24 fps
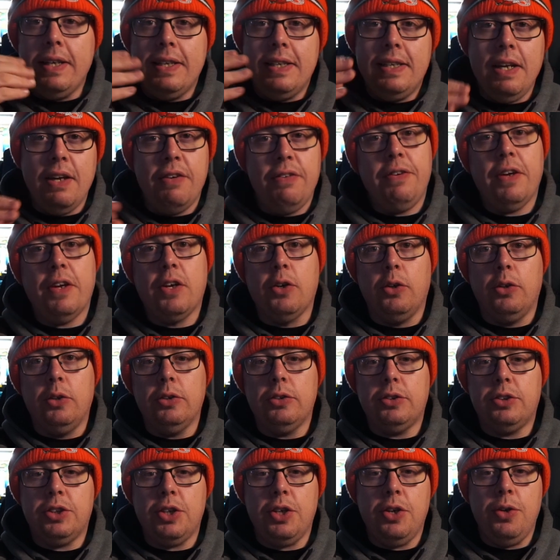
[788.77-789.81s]
difficult
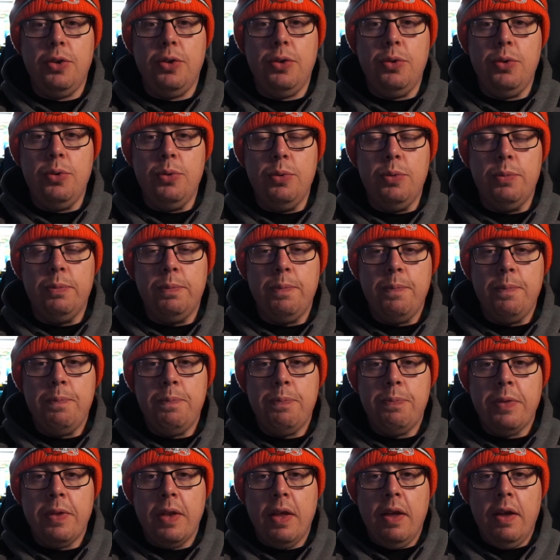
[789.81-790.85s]
to
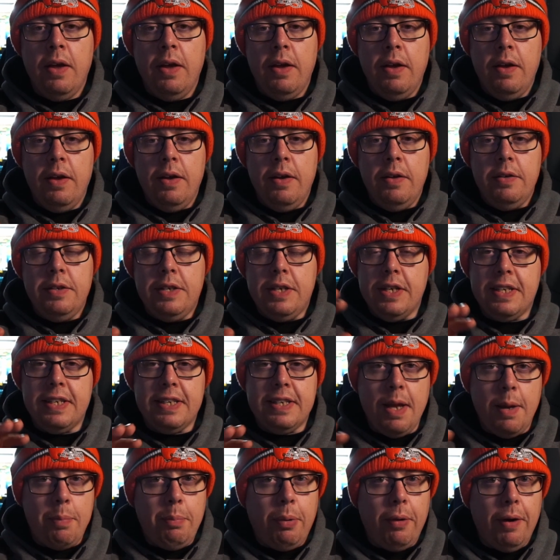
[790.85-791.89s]

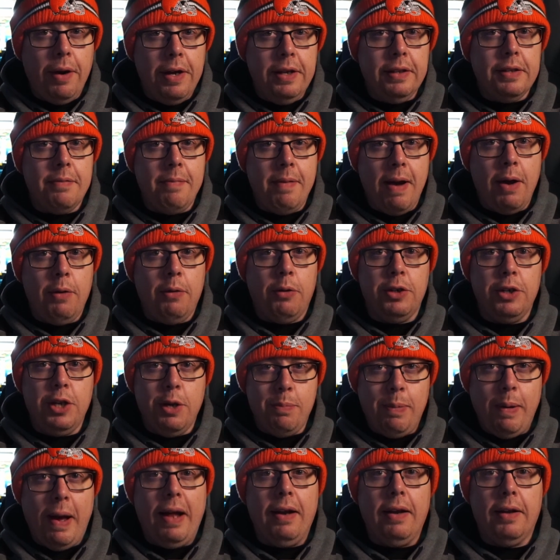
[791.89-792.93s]
separate them out on your
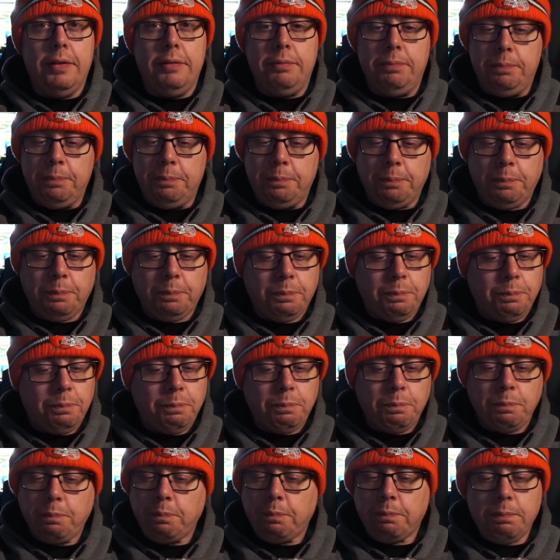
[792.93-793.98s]
palate.
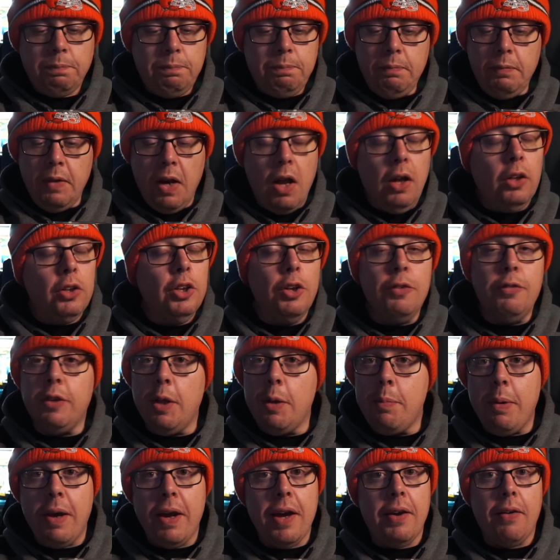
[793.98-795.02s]
A lovely
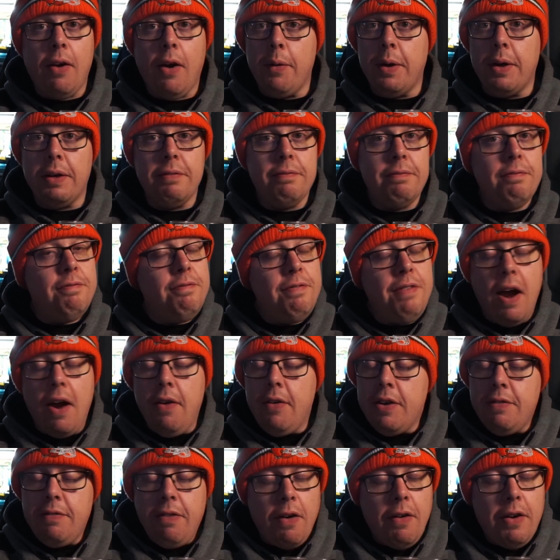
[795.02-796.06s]
beer, Owen. Very,
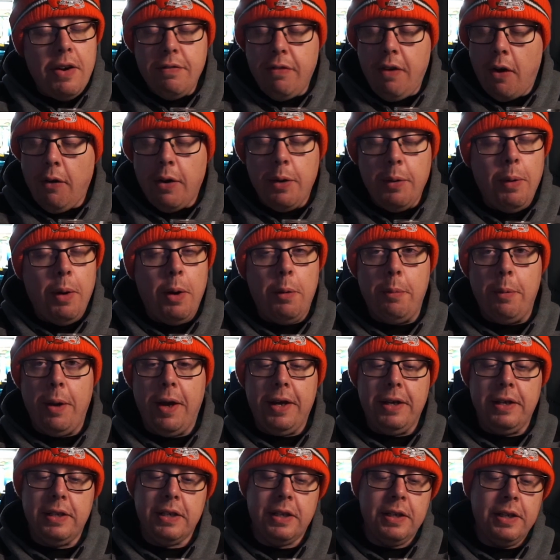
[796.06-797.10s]
very, very well
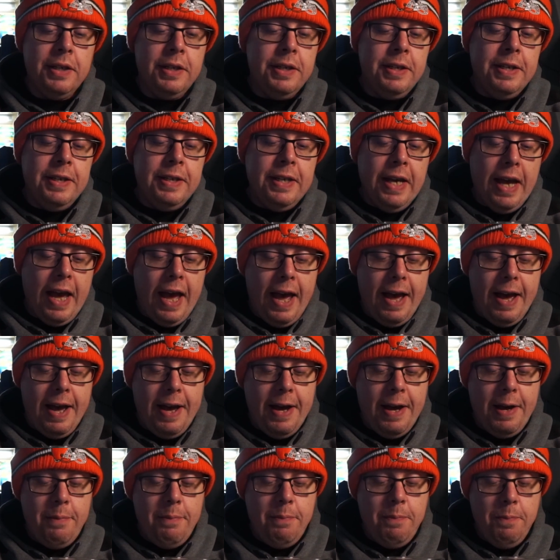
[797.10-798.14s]
made.
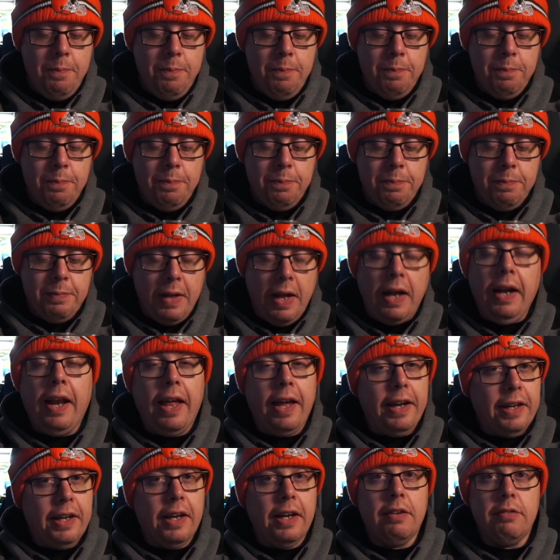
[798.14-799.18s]
I
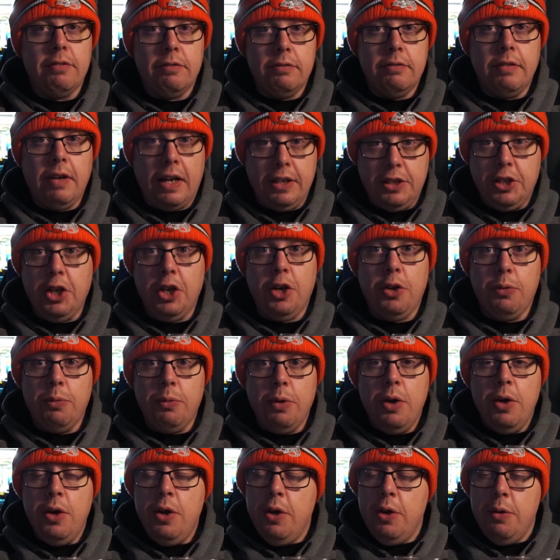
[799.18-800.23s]
like it. I do.
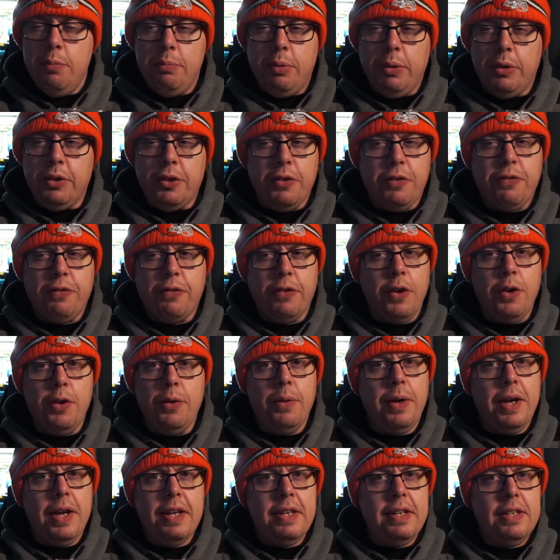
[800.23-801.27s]
But the fruit
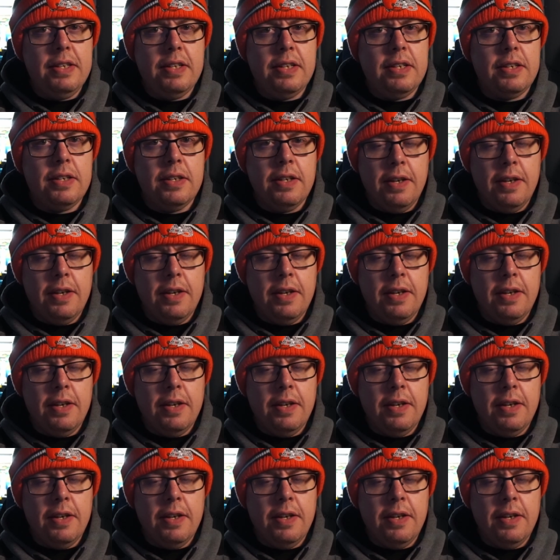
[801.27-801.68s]
is...